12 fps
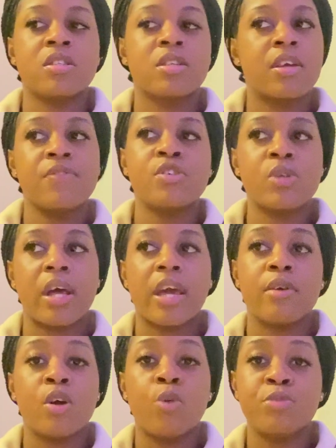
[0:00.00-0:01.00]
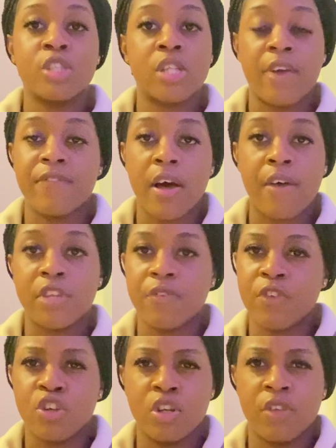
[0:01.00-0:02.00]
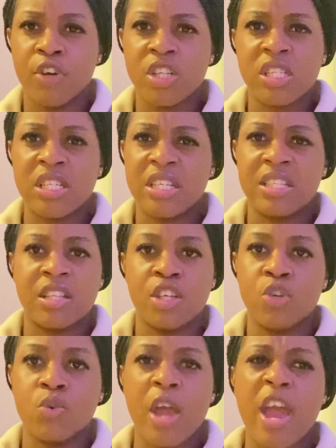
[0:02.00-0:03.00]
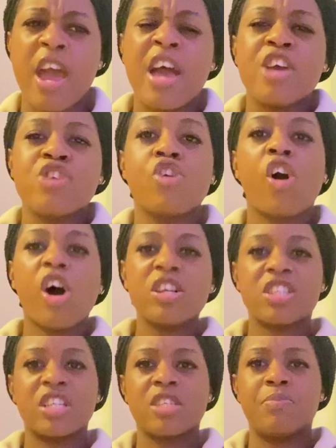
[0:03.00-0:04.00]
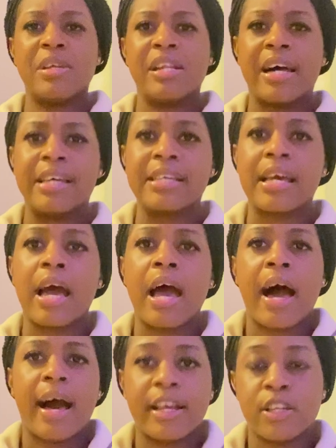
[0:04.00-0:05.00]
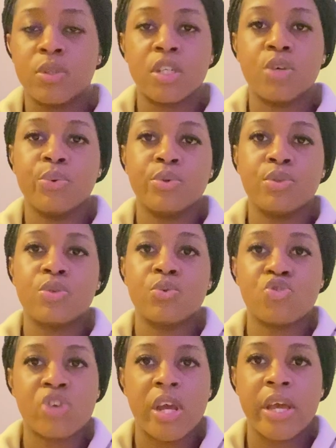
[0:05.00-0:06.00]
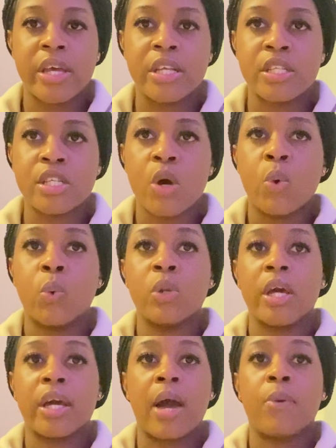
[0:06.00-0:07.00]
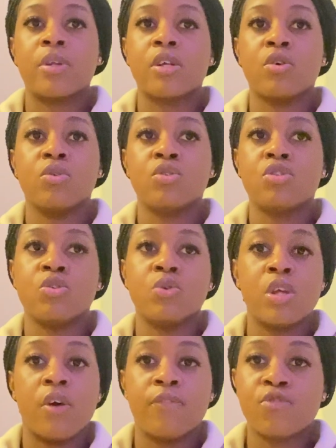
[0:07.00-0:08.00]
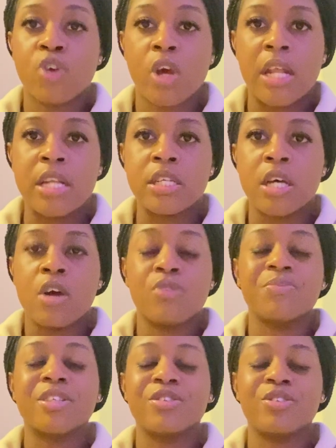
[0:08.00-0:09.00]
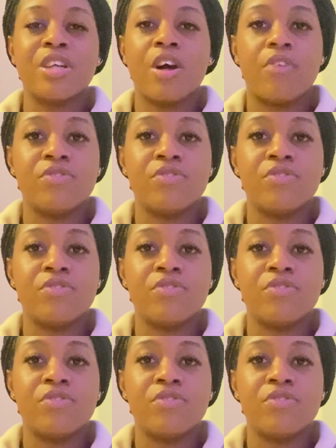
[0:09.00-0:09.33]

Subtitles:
gives you like an option like 5 different universities in the UK. You can't just be like, I want to go to Trent, or like I want to go to Uni of Trent, Uni of